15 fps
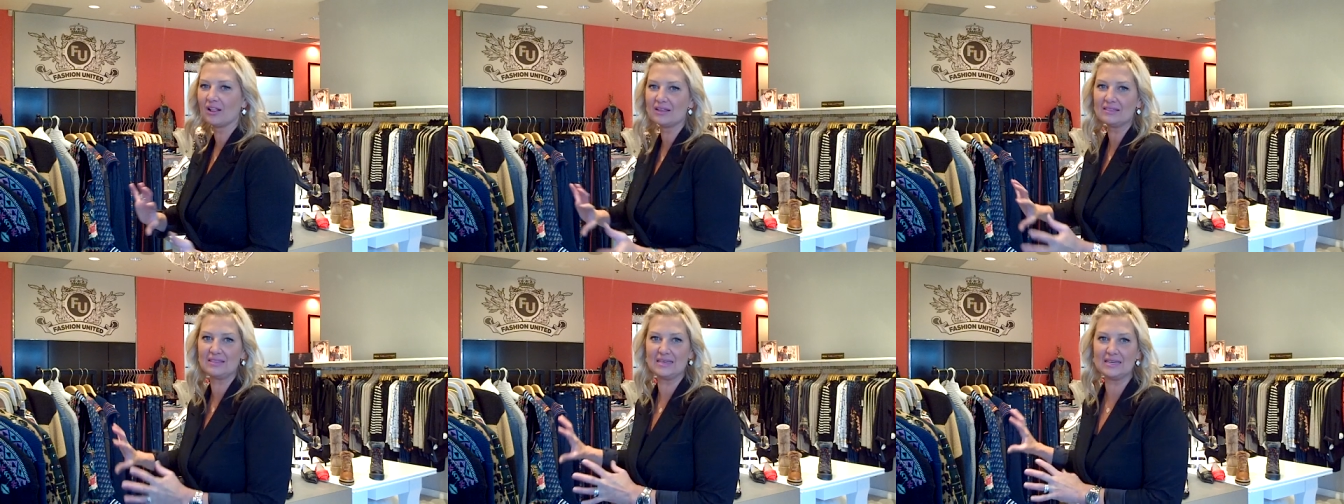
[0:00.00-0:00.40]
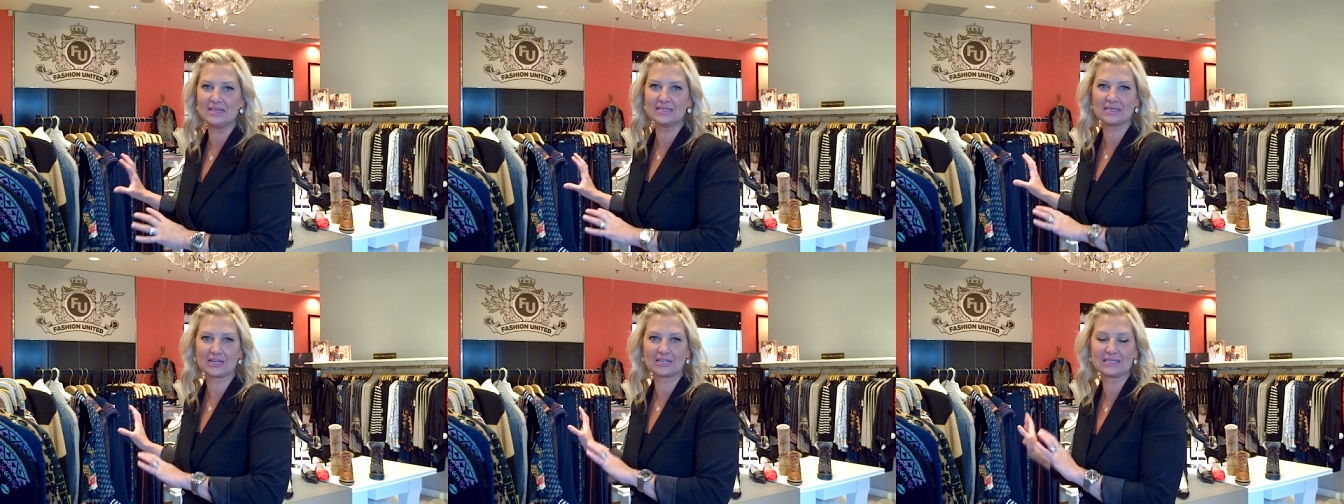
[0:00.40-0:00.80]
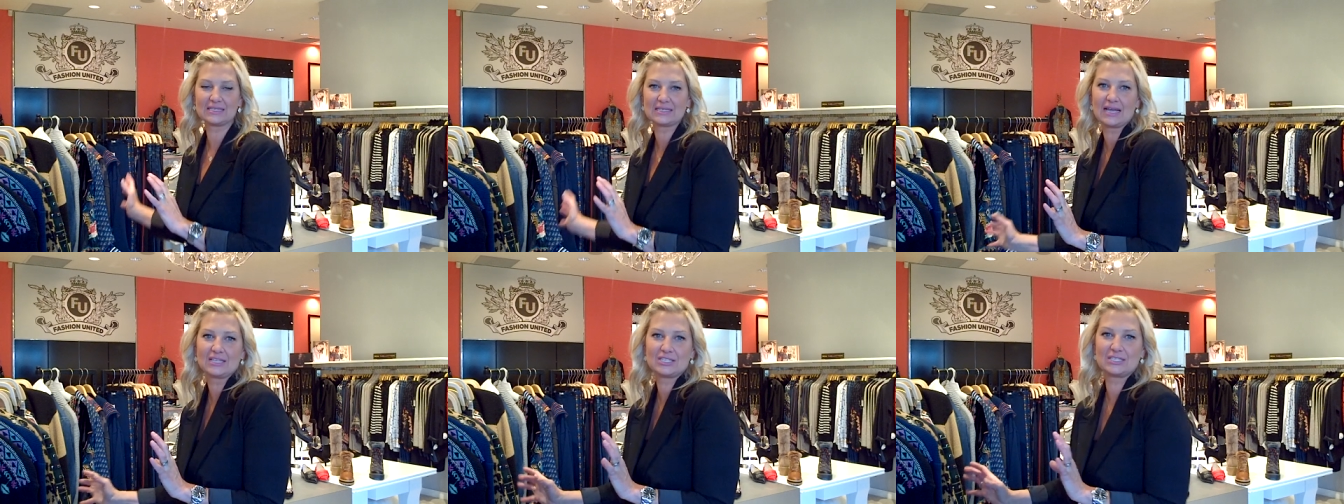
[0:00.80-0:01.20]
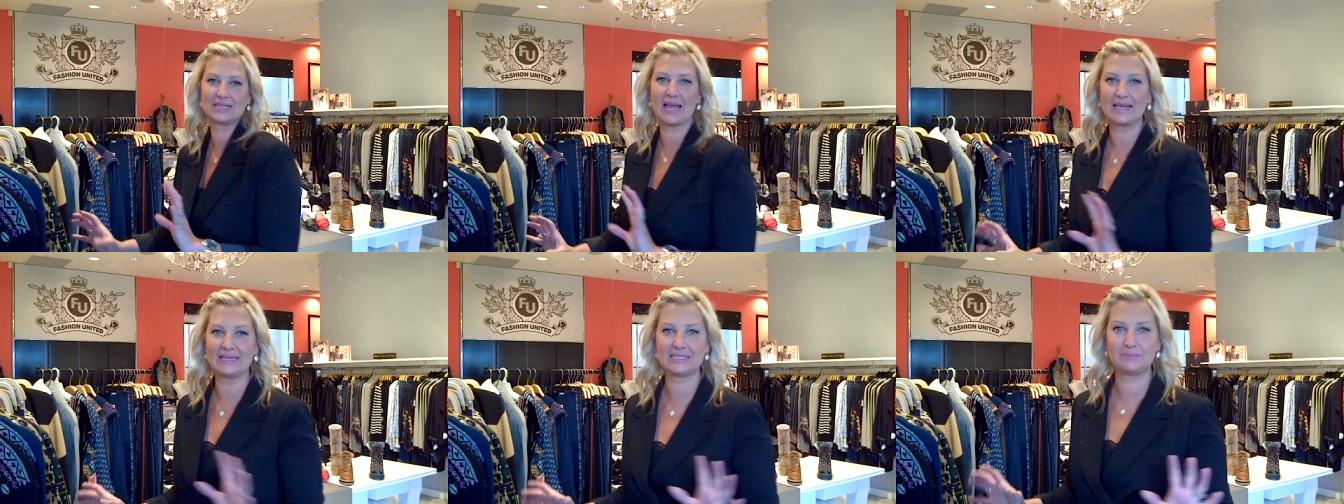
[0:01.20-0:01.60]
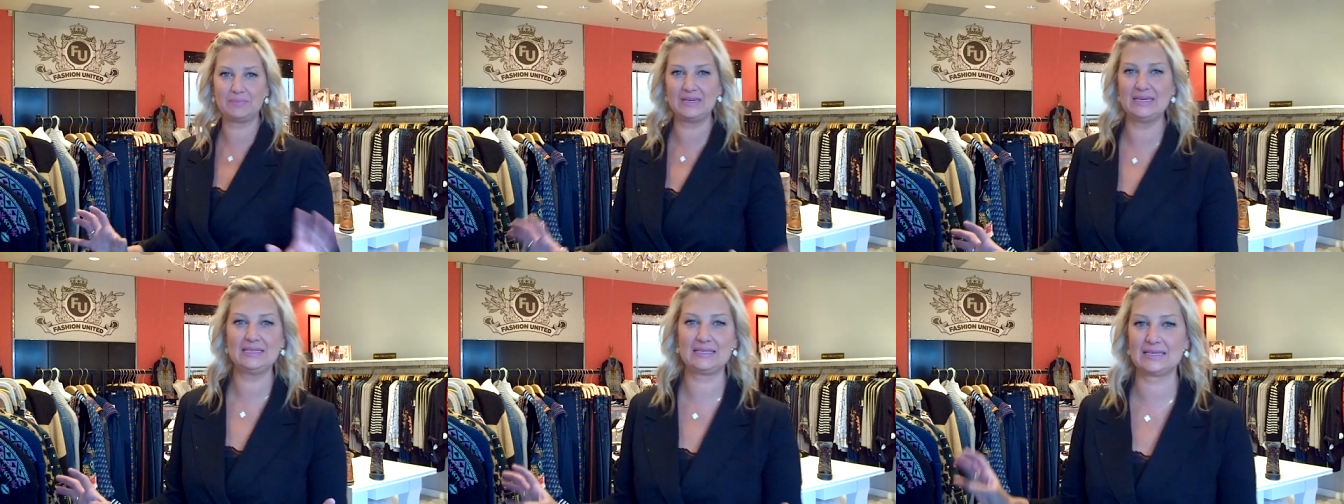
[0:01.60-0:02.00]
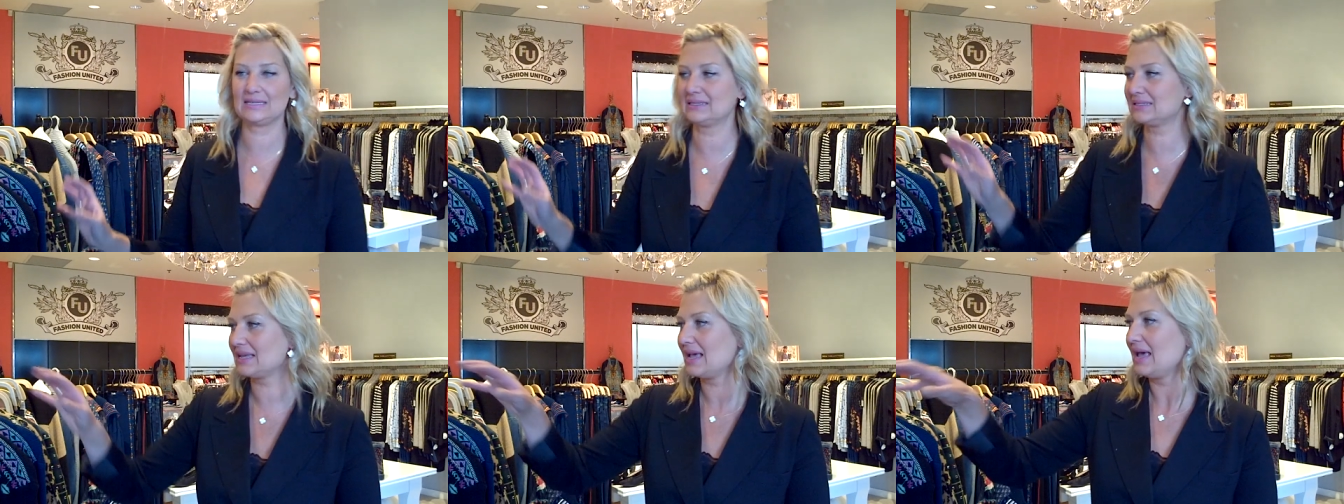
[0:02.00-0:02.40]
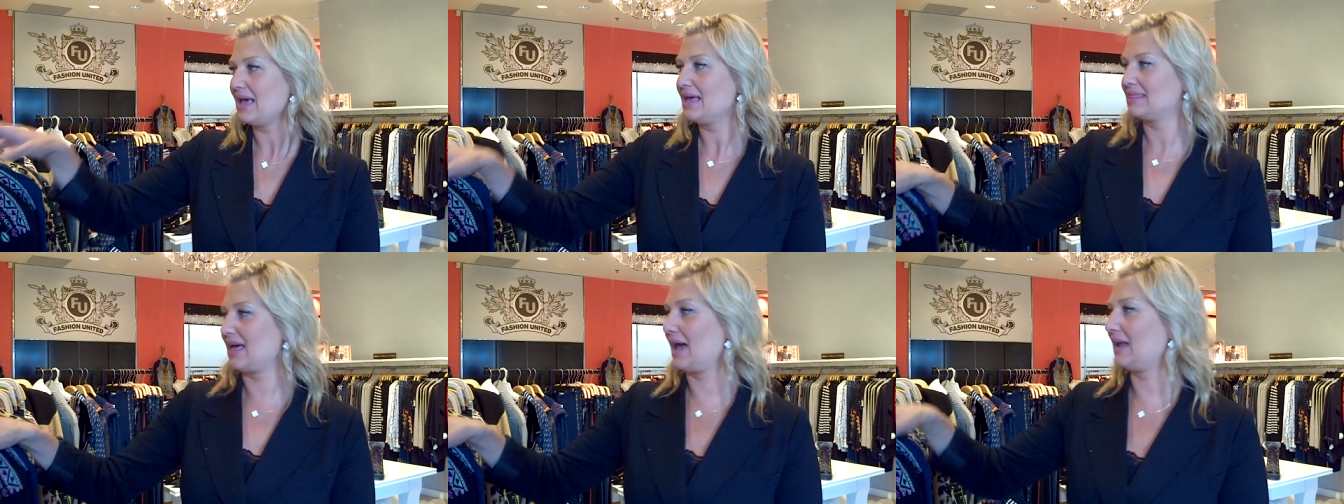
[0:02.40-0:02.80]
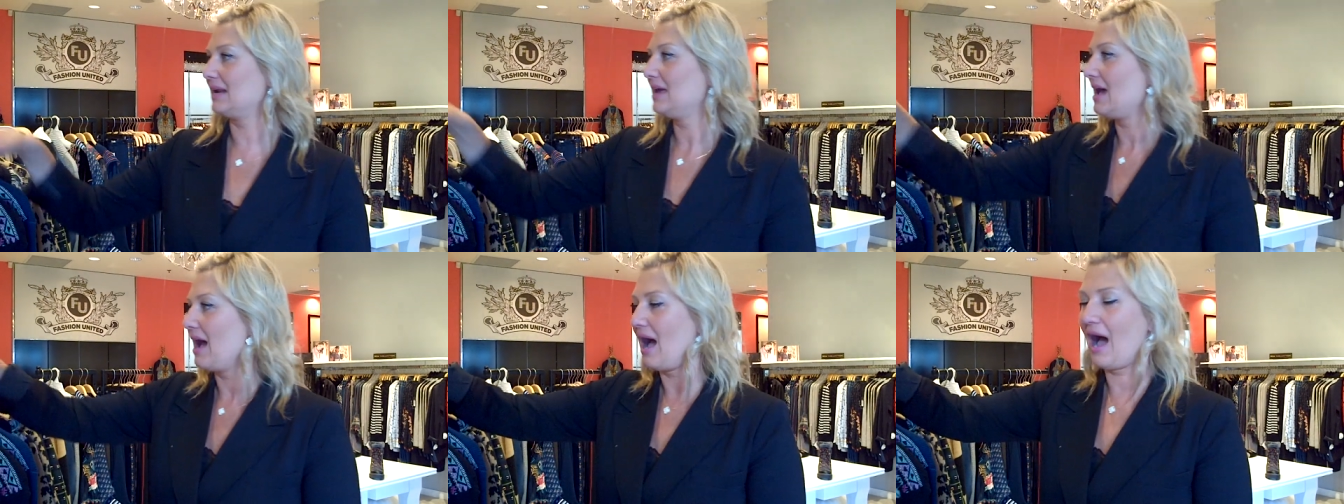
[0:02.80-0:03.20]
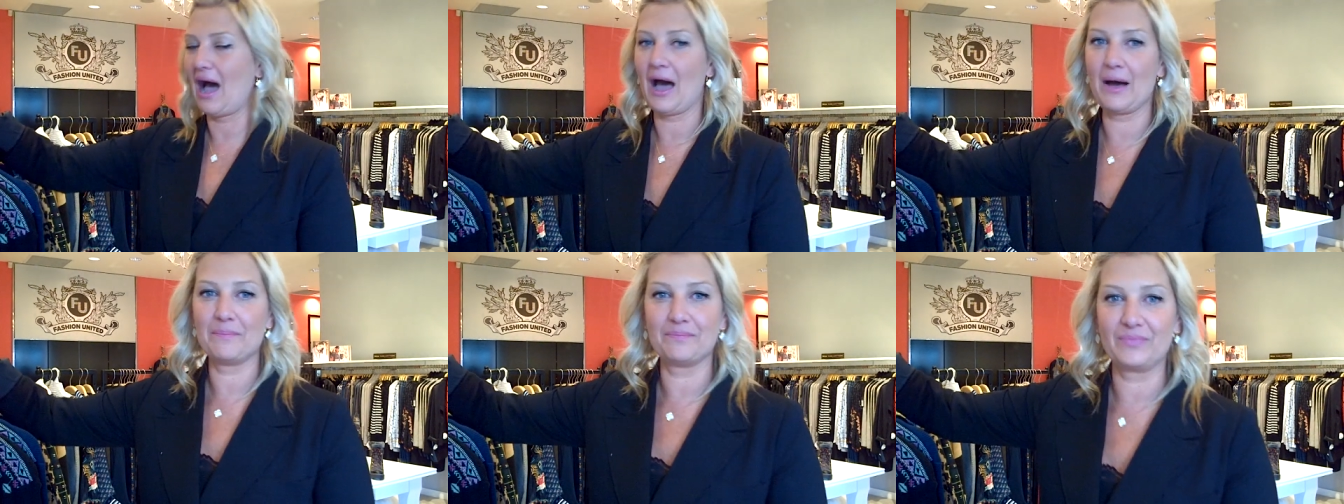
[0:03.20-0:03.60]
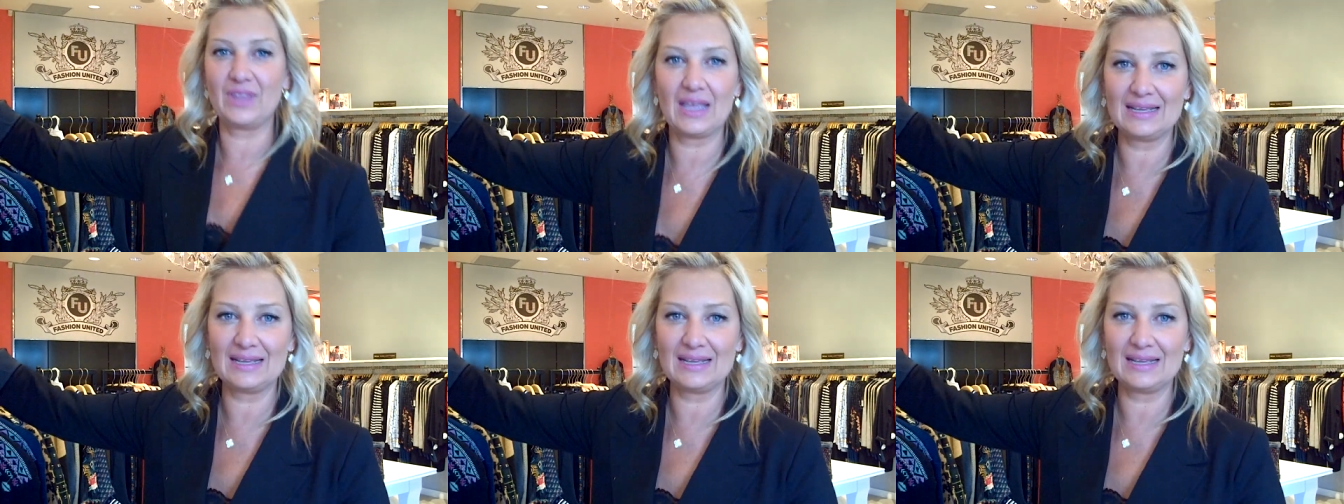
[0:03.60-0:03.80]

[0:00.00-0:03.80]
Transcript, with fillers: of these are such nice pieces that um,